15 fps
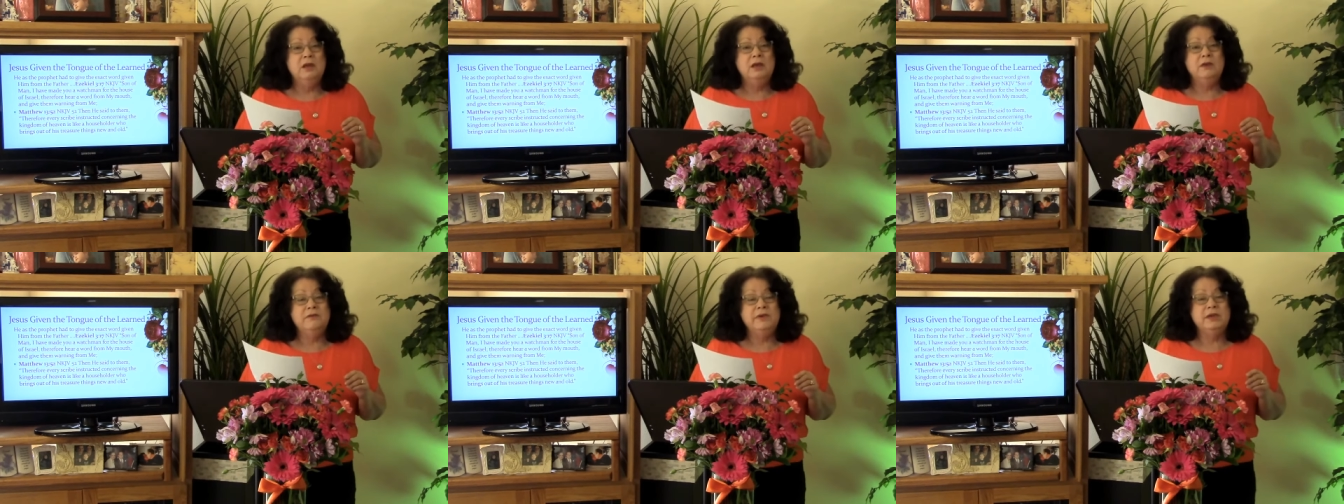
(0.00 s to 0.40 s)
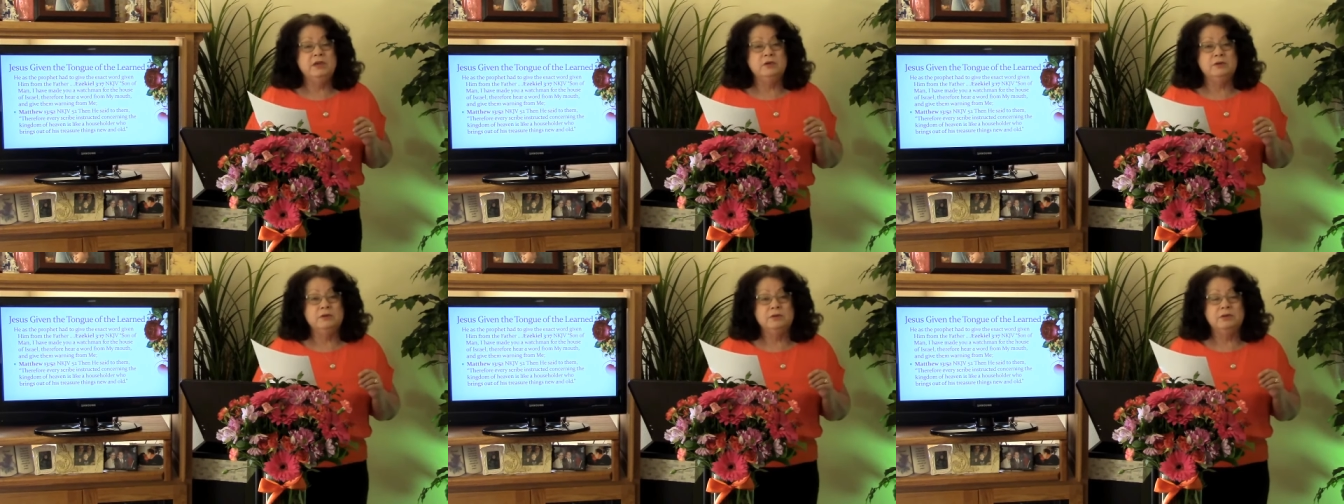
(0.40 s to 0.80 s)

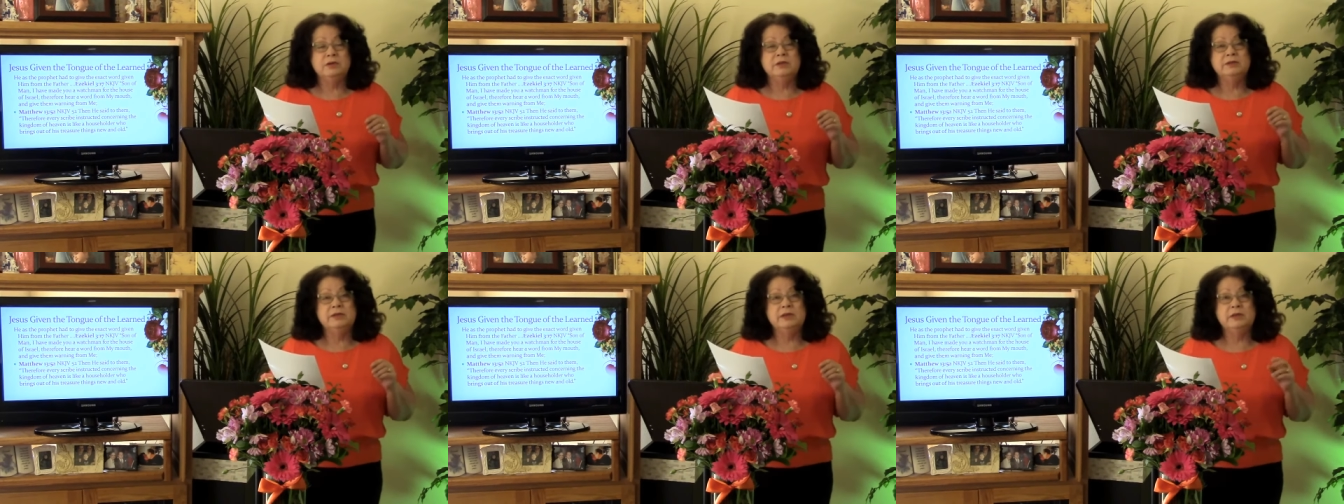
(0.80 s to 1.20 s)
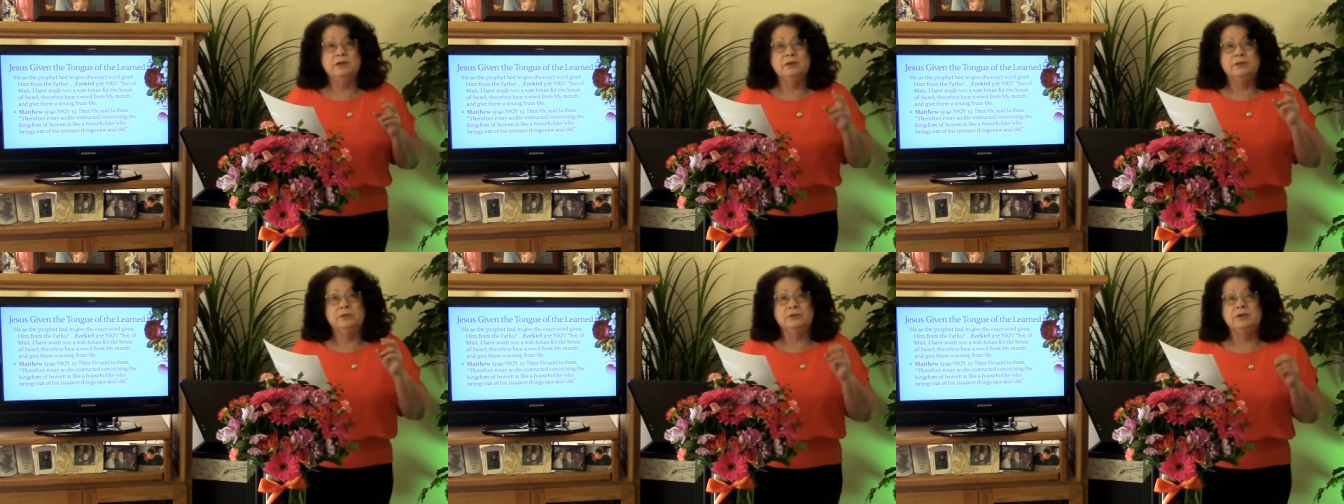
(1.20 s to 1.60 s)
Ezekiel,
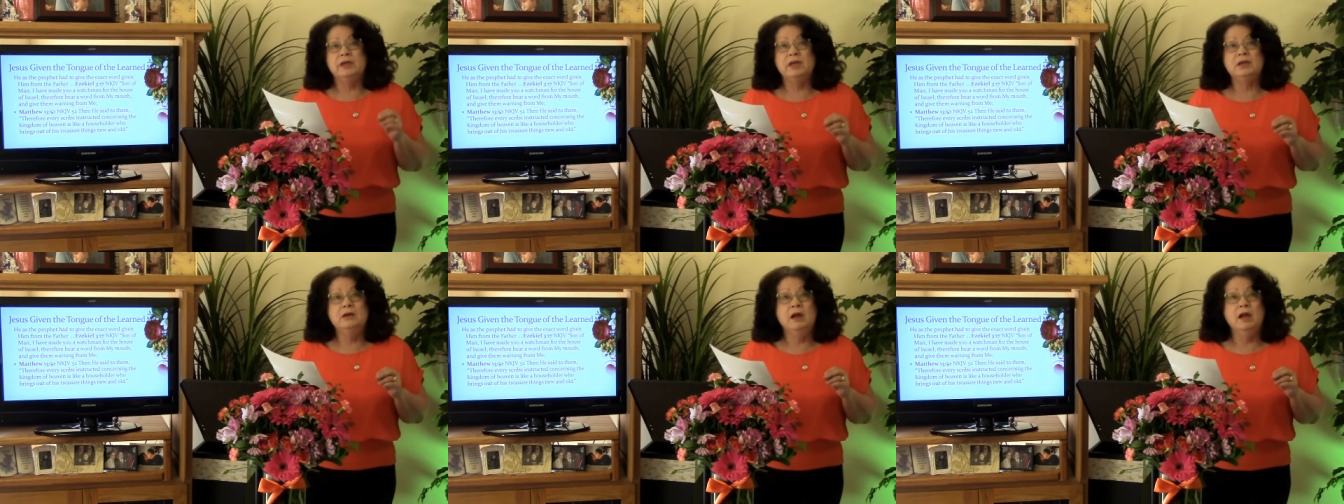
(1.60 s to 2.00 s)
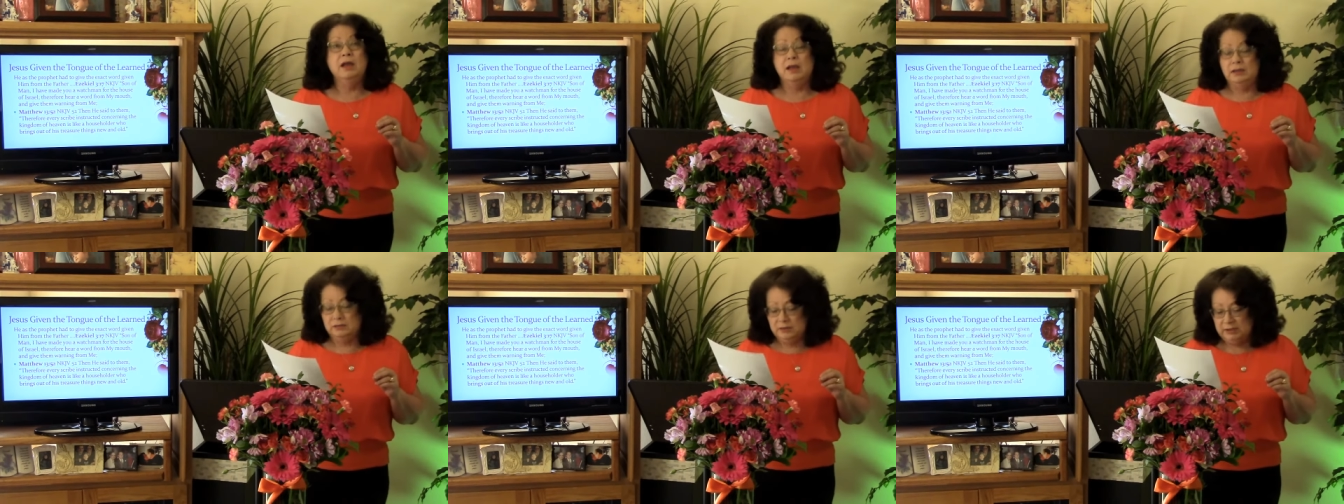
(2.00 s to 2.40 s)
Ezekiel 3
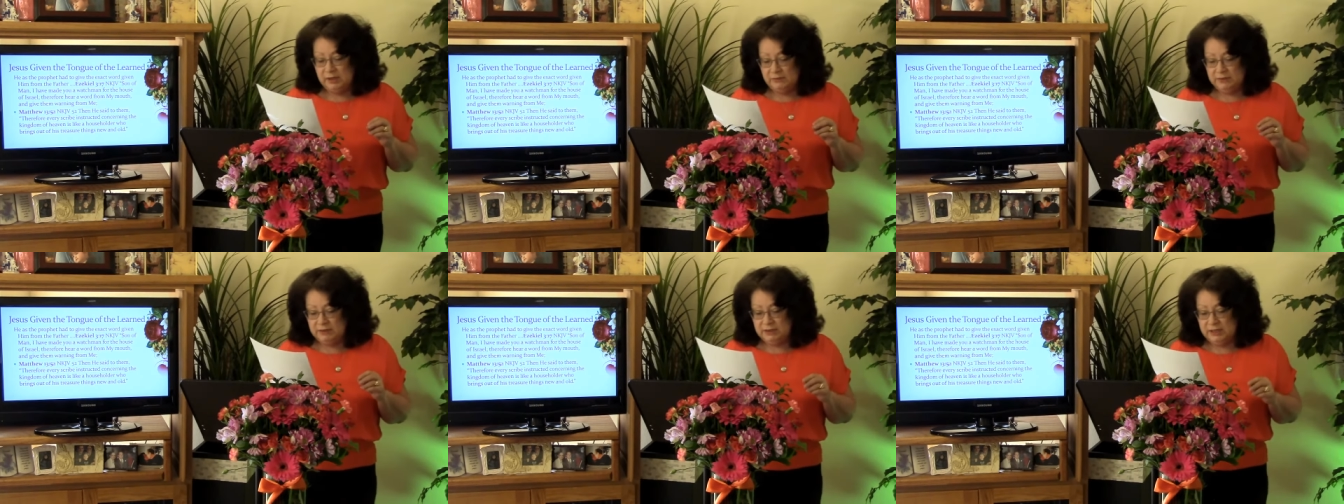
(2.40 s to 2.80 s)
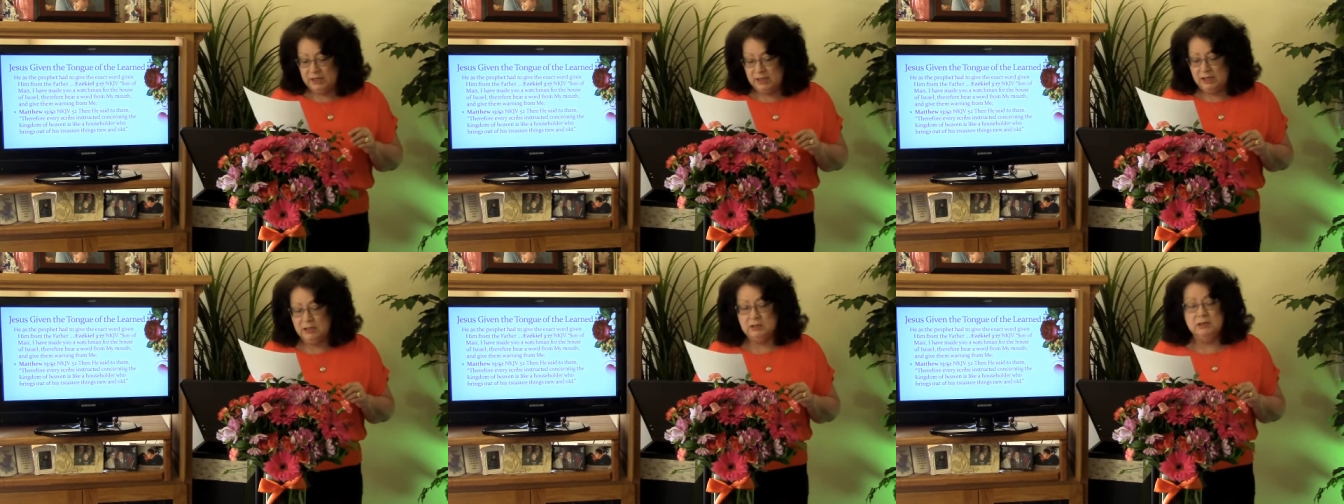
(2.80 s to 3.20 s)
and
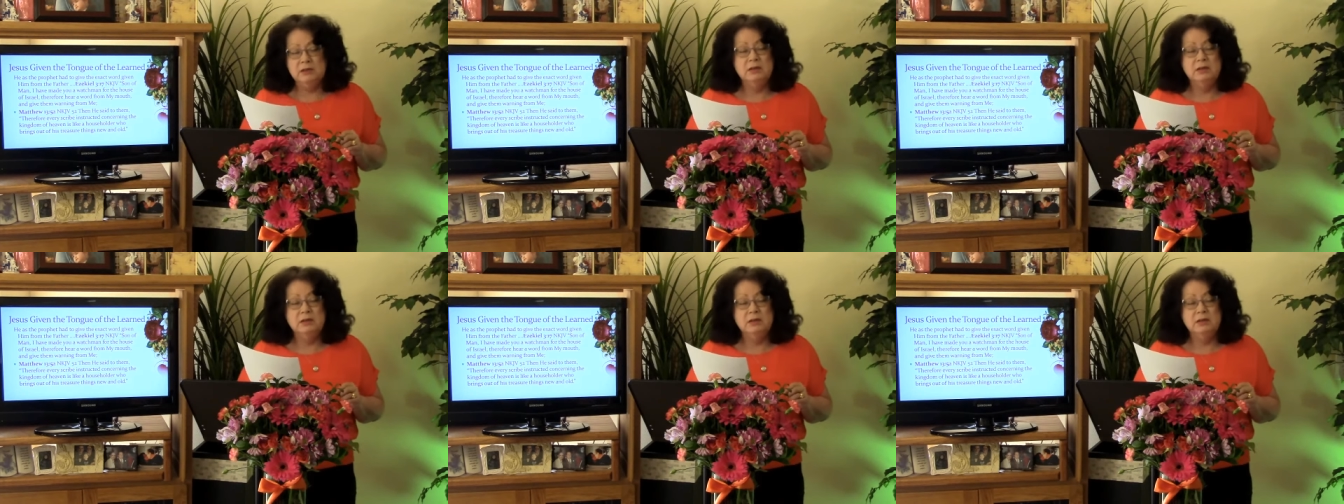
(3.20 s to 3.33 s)
17.